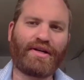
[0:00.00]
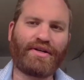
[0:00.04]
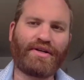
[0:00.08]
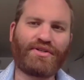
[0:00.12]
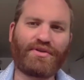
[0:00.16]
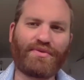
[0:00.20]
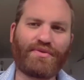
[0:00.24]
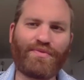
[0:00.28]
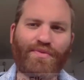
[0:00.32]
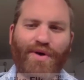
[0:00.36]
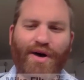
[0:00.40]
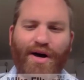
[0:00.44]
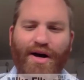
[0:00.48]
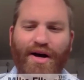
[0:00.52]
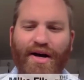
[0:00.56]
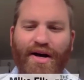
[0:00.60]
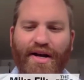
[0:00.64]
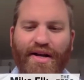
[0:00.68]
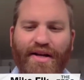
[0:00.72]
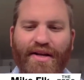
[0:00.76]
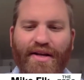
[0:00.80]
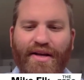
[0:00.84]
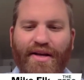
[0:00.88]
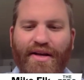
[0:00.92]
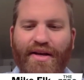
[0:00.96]

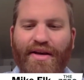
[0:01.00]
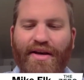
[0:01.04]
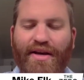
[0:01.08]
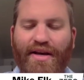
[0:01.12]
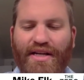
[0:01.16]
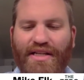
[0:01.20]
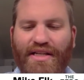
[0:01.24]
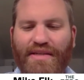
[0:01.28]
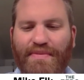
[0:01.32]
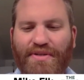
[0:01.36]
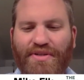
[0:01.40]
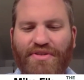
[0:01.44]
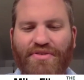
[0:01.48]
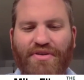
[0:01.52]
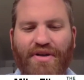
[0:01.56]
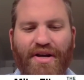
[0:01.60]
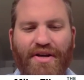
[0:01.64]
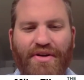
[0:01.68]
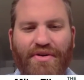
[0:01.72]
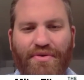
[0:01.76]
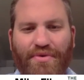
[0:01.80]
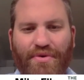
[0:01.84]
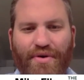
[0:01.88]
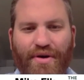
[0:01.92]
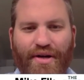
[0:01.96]
nationwide has been
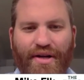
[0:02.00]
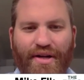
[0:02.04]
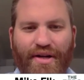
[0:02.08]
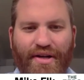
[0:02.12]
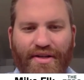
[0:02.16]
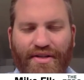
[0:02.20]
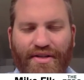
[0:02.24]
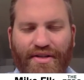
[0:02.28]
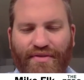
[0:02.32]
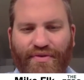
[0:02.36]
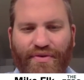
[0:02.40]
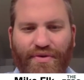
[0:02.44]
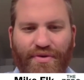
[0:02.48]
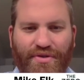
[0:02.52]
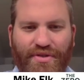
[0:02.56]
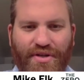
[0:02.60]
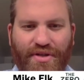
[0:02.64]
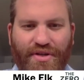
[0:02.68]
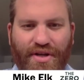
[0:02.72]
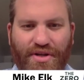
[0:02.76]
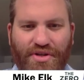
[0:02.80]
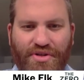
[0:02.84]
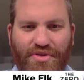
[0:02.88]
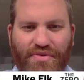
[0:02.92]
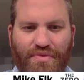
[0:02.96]
trying to organize folks
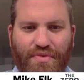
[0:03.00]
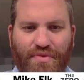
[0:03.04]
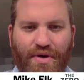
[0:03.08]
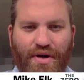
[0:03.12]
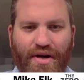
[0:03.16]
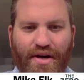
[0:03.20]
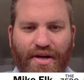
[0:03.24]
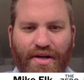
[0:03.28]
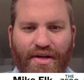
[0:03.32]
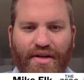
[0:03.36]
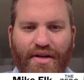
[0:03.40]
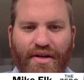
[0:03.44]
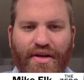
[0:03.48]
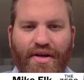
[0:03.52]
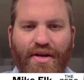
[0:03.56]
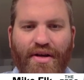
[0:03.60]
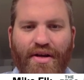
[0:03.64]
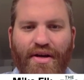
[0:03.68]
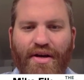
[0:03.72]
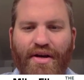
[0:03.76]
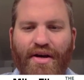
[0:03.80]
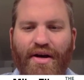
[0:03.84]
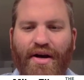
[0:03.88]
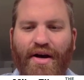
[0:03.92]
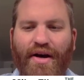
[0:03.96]
nationwide
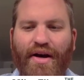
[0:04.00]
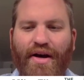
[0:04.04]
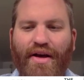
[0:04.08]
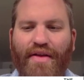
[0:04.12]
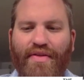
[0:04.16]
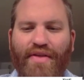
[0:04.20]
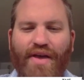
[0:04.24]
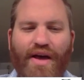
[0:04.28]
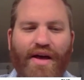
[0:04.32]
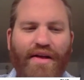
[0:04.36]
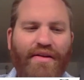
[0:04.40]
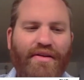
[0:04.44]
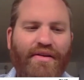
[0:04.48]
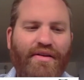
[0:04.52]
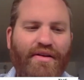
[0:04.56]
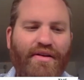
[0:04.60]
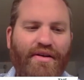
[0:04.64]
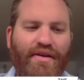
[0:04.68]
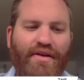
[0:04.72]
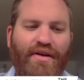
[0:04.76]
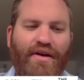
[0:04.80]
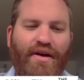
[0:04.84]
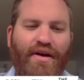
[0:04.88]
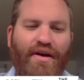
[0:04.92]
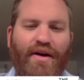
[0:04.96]
uh, and then
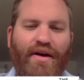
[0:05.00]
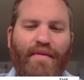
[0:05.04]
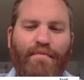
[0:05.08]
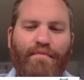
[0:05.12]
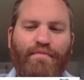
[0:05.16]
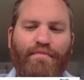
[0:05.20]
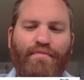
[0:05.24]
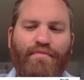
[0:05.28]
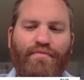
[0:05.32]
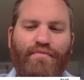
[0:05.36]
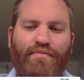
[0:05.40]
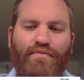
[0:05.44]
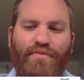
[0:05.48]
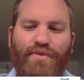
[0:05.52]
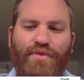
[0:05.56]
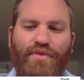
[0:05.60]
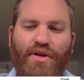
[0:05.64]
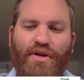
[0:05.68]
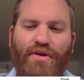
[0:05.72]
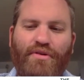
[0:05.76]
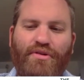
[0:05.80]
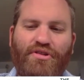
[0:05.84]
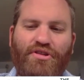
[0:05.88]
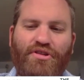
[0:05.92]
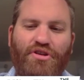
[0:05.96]
um,
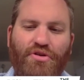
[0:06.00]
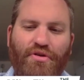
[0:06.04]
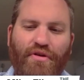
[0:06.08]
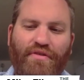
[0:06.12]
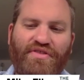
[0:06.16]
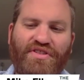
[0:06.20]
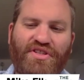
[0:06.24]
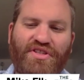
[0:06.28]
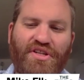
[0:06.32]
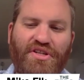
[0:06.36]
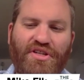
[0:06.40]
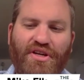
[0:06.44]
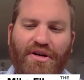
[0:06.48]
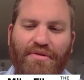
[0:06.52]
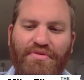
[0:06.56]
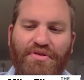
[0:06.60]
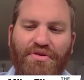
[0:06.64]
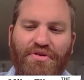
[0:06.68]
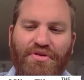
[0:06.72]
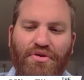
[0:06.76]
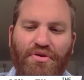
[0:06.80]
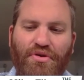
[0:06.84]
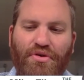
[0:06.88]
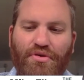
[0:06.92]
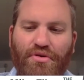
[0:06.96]
there's the
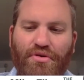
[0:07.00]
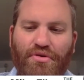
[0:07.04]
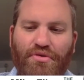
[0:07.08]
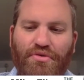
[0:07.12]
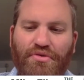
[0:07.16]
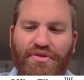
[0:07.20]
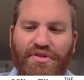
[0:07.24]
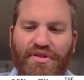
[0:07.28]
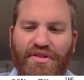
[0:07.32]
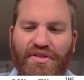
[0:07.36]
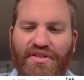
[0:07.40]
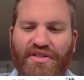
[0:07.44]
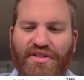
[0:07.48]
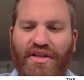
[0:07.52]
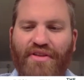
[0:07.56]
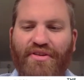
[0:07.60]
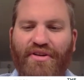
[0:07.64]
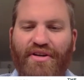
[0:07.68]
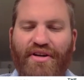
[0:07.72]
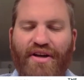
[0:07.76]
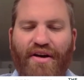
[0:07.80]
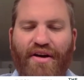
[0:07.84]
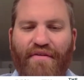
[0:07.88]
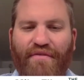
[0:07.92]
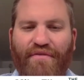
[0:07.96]
UFCW locals,
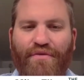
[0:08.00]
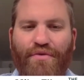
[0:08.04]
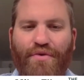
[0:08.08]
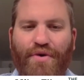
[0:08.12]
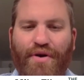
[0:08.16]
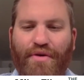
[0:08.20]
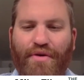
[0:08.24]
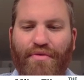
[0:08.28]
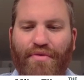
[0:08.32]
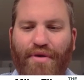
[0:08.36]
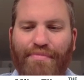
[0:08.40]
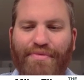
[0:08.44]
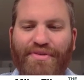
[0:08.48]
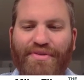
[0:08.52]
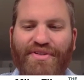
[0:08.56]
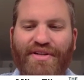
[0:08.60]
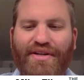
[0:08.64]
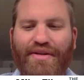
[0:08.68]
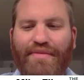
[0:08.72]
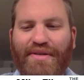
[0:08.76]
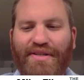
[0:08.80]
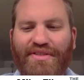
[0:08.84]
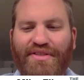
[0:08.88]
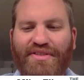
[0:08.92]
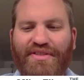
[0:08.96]
Southern California,
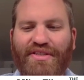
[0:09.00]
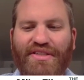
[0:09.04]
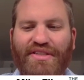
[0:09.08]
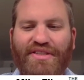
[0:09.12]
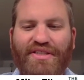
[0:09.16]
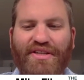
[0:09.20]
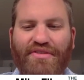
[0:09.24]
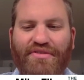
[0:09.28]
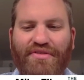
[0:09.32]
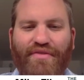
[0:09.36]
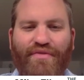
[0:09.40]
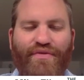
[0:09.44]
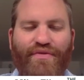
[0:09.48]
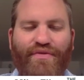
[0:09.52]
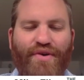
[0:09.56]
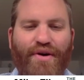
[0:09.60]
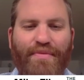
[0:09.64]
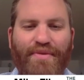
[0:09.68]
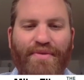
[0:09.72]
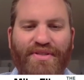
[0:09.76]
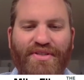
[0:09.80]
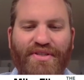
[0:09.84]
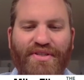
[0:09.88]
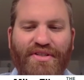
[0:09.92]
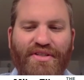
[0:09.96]
represent about 600
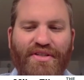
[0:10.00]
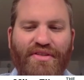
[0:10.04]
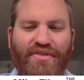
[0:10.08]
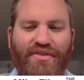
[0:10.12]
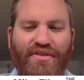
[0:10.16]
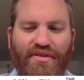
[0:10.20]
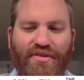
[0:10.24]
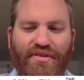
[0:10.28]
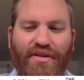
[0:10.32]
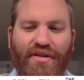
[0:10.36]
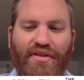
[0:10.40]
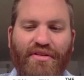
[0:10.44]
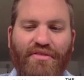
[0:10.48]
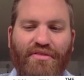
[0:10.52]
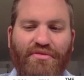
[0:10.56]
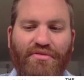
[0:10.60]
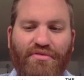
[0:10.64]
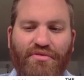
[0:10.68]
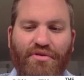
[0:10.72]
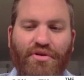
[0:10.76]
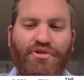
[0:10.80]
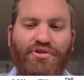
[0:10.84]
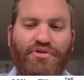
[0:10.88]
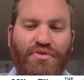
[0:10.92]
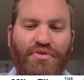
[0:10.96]
pharmacists at the, at the
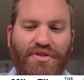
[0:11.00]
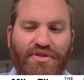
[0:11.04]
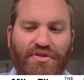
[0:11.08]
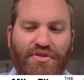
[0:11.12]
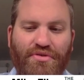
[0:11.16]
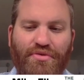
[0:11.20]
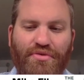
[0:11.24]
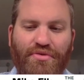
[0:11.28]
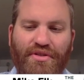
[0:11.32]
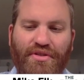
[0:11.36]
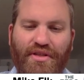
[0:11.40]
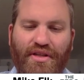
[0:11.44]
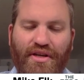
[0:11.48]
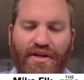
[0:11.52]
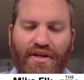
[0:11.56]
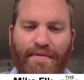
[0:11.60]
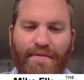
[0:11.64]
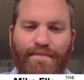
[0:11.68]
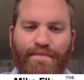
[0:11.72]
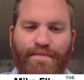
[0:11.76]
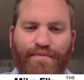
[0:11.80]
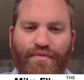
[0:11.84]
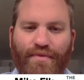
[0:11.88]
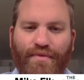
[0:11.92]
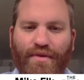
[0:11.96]
grocery stores there.